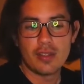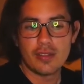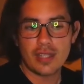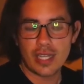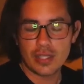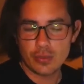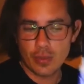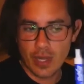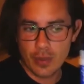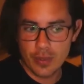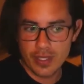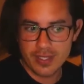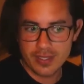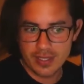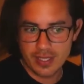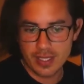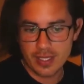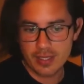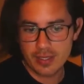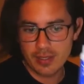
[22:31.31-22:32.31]
That's why we
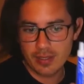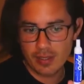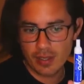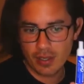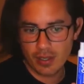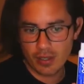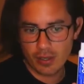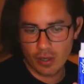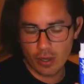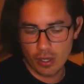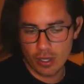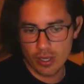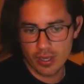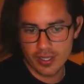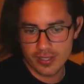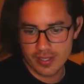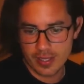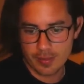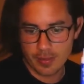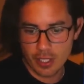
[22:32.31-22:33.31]
see all
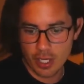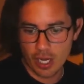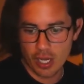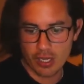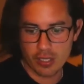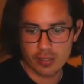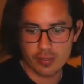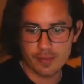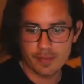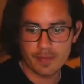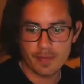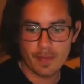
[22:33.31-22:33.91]
the same color.